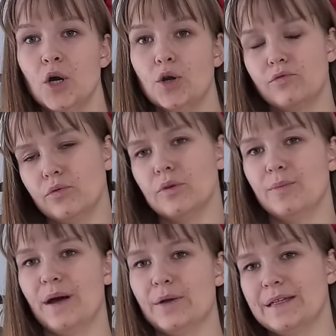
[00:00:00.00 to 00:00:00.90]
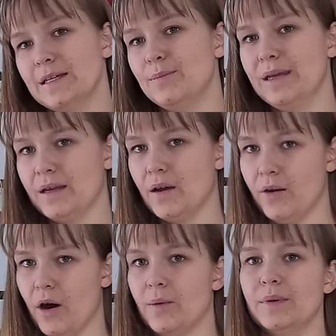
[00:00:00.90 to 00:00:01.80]
rule about it being a
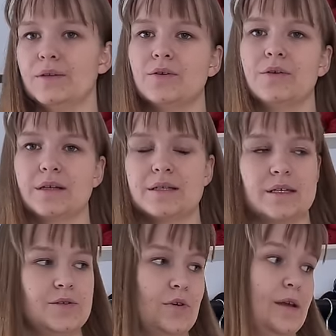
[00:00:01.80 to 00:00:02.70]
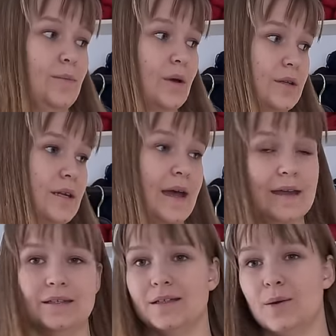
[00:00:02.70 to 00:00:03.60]
garment or accessory, but I
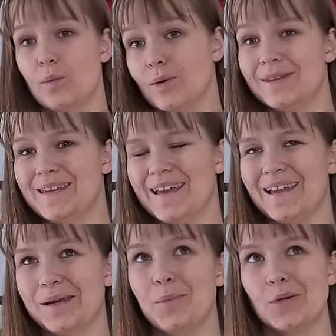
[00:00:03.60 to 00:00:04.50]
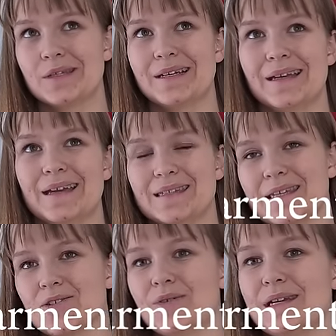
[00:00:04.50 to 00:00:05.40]
ended up wanting mostly
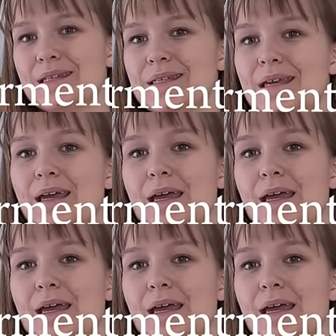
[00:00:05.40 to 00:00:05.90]
accessories,